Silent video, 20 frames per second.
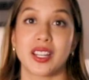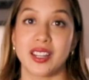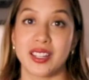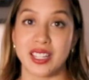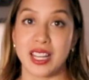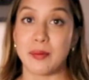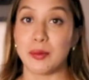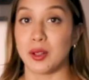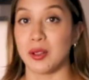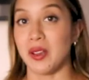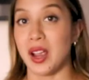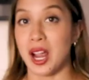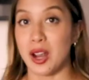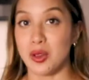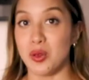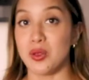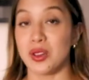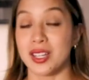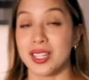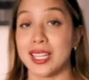example of how
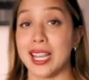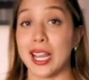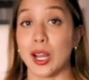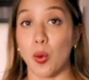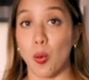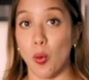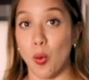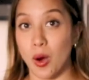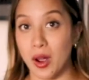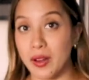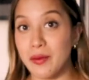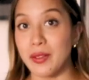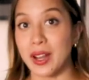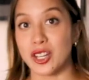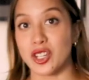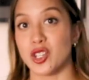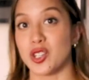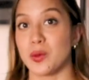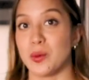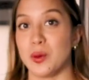you can take one
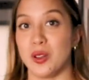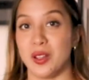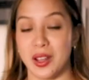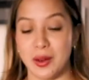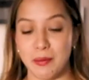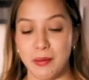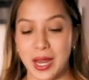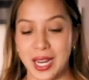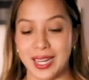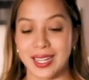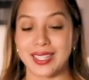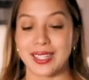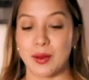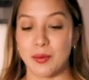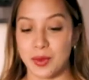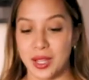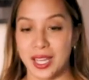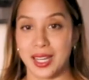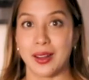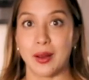vegetable and make
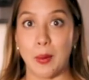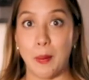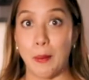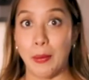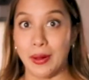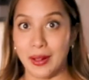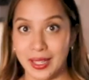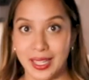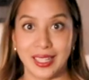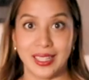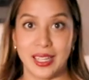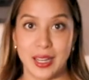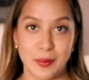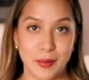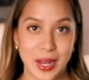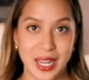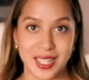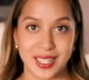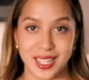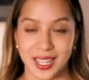something completely
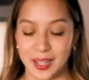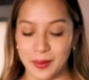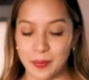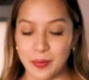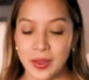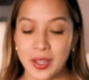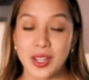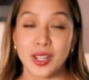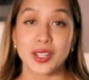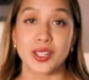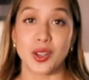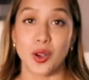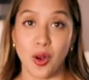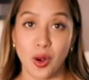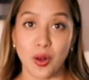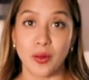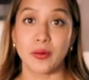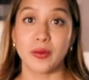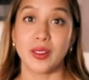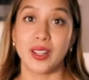amazing. So
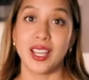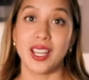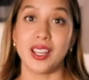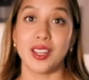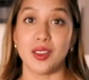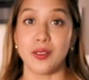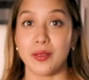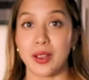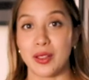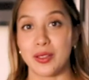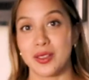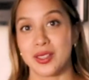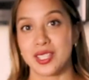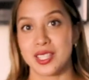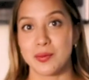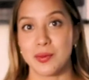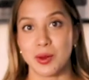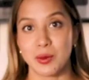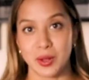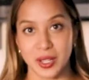hopefully you found this
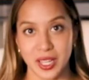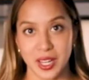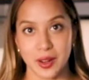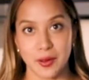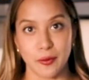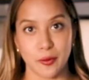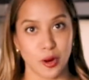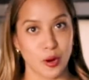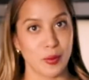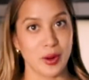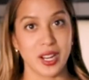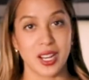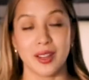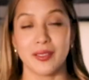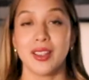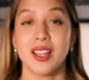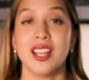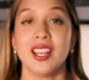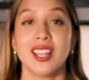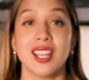to be really informative.
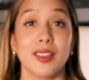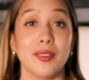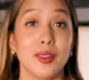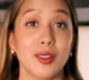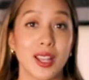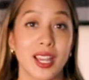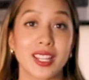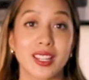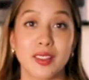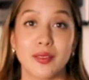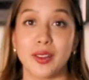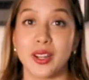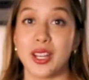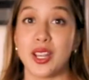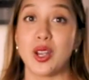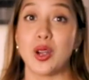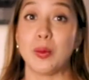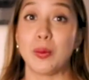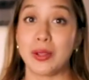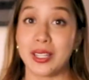If you liked the
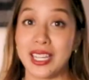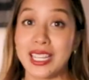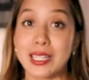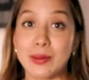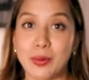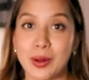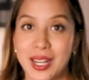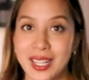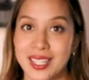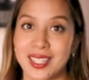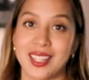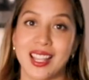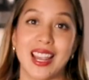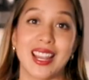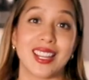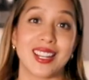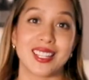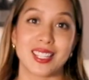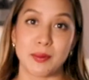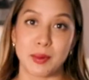video, please press like
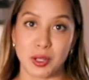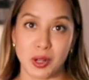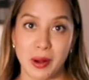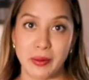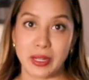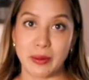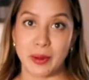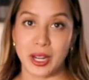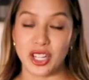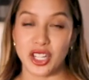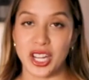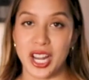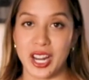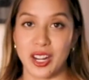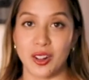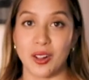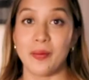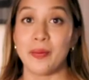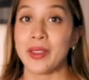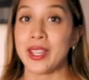and subscribe to my
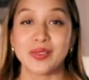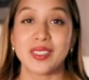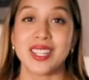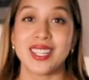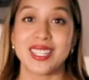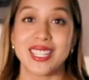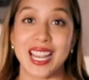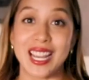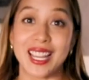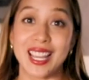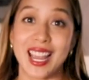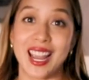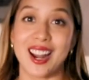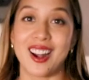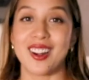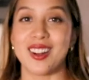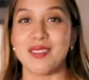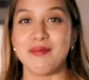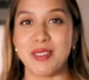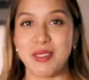channel. Take care
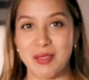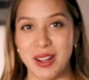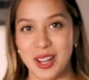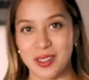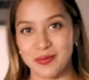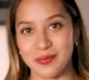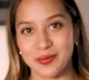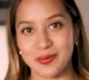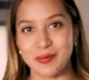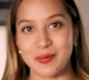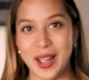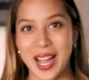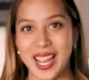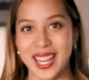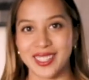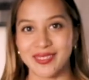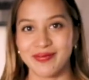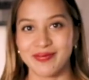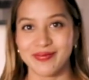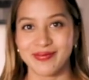and be well. Bye.